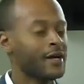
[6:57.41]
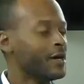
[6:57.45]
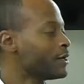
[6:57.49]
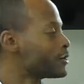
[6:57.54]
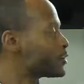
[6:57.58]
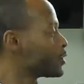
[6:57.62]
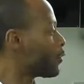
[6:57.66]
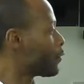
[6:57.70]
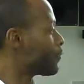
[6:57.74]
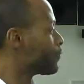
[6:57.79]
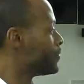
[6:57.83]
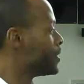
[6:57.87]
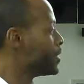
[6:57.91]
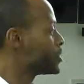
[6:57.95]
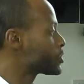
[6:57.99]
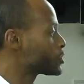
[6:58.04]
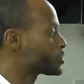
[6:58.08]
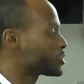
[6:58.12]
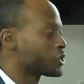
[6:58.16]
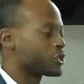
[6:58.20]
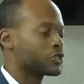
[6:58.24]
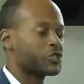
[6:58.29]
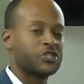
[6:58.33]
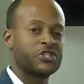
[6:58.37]
So these are
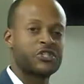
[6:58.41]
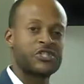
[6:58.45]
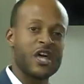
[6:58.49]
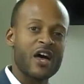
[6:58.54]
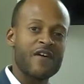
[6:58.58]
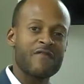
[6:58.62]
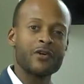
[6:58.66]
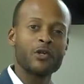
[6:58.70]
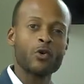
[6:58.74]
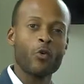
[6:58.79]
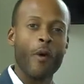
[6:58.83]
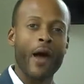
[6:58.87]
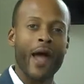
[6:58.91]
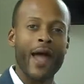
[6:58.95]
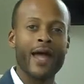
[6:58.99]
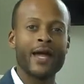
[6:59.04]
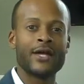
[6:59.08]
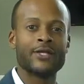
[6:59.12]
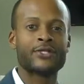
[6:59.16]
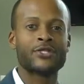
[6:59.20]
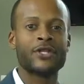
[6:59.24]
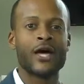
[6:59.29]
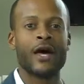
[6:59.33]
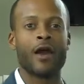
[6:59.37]
just 7
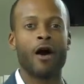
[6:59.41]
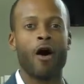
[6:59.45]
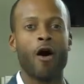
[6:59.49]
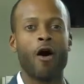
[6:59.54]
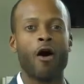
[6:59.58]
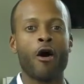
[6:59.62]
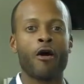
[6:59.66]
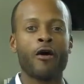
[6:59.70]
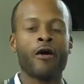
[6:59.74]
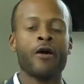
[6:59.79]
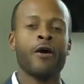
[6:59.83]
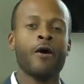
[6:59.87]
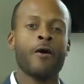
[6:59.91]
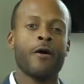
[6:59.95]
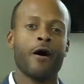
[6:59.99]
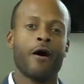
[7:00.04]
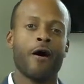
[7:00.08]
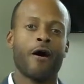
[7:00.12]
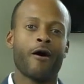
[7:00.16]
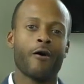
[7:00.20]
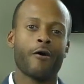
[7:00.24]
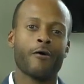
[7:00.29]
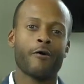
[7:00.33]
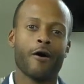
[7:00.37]
ways that
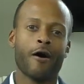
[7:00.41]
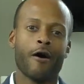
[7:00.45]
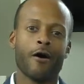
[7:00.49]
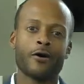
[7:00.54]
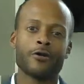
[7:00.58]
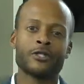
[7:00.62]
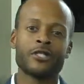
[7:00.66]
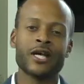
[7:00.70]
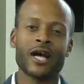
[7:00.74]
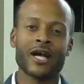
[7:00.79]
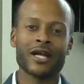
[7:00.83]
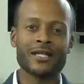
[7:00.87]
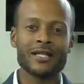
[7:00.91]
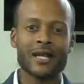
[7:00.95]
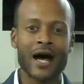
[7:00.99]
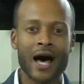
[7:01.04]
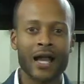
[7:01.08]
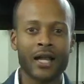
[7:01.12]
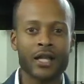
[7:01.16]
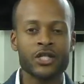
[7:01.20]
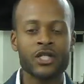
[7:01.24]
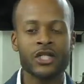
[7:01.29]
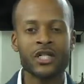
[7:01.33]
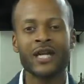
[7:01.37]
our
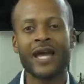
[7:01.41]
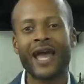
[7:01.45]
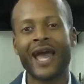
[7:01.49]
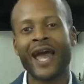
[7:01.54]
technology